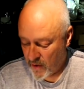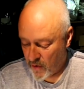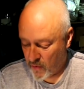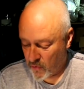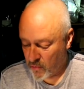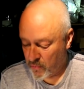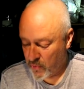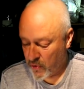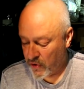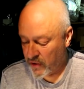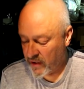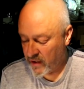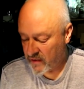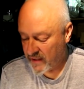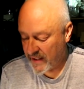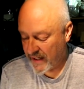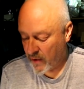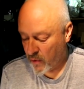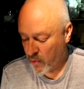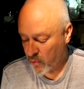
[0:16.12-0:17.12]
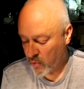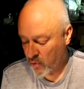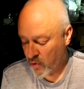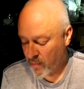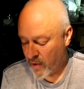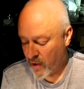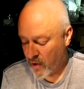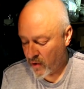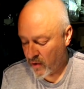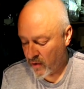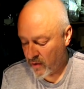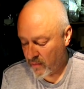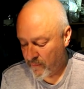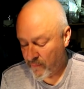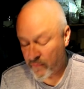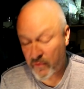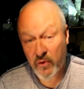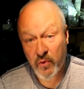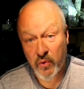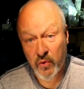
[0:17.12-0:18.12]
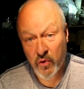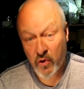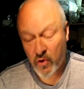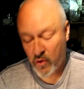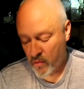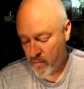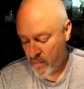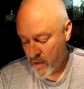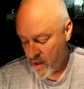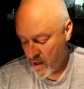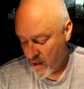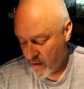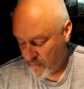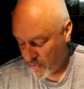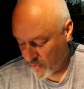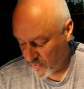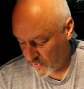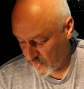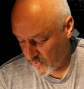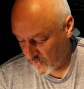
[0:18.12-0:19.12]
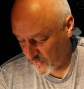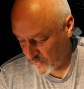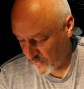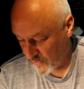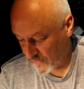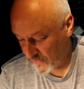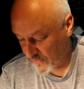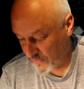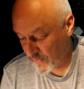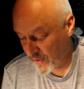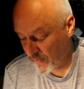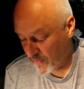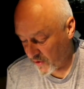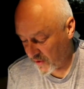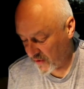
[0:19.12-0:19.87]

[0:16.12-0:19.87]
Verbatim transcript: Allomyrina Dichotoma, Tuno, Duno We